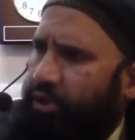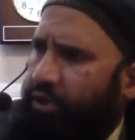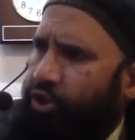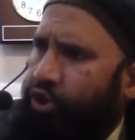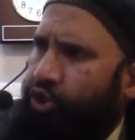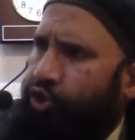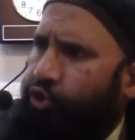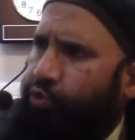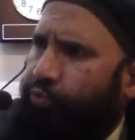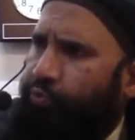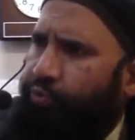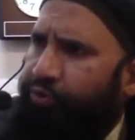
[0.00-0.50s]
The
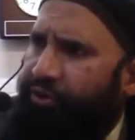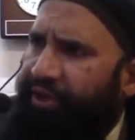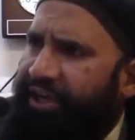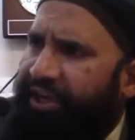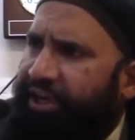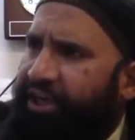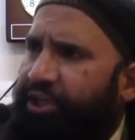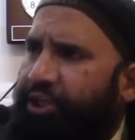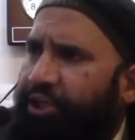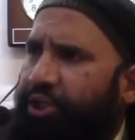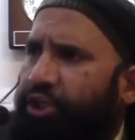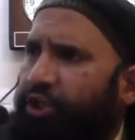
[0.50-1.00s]

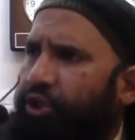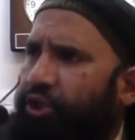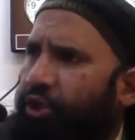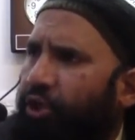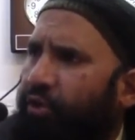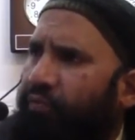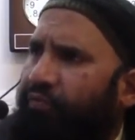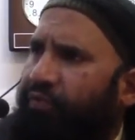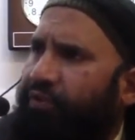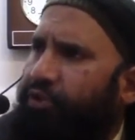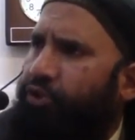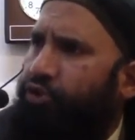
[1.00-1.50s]
superiority
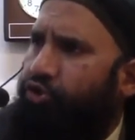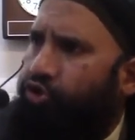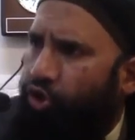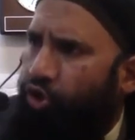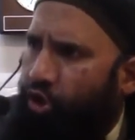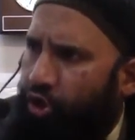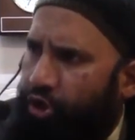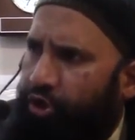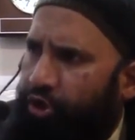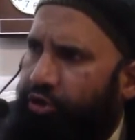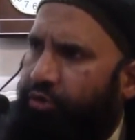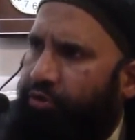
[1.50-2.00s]
of a
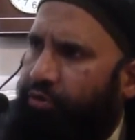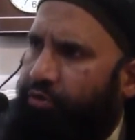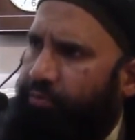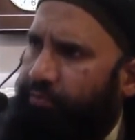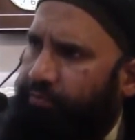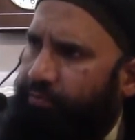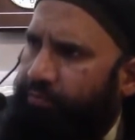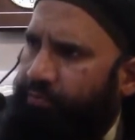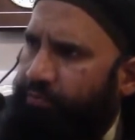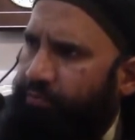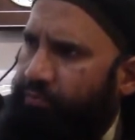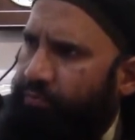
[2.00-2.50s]

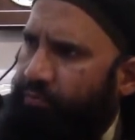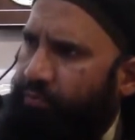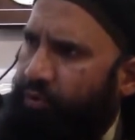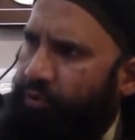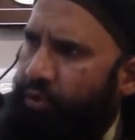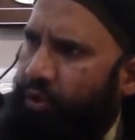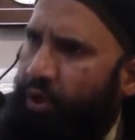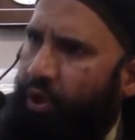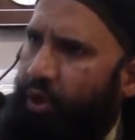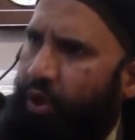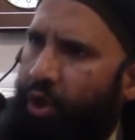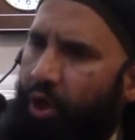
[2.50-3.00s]
scholar,
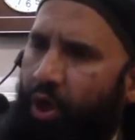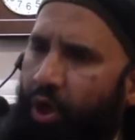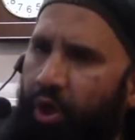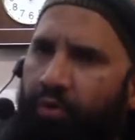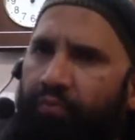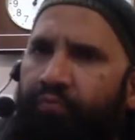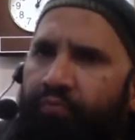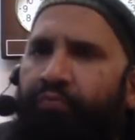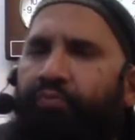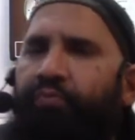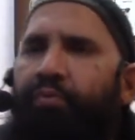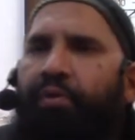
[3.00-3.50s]

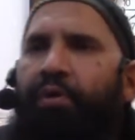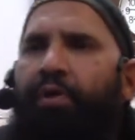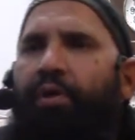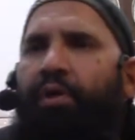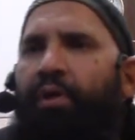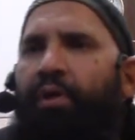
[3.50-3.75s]
of